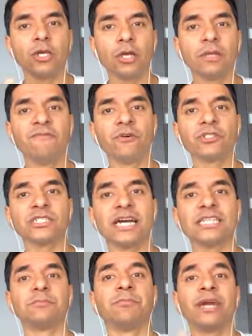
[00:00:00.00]
Your
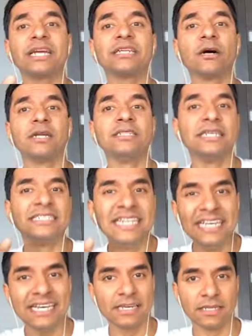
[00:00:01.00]
lymphocytes break down into
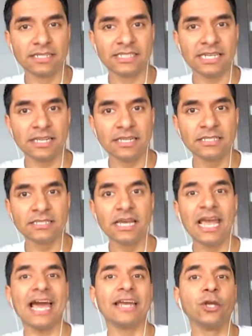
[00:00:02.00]
T killer cells
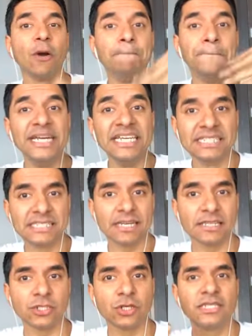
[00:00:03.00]
and your B cells.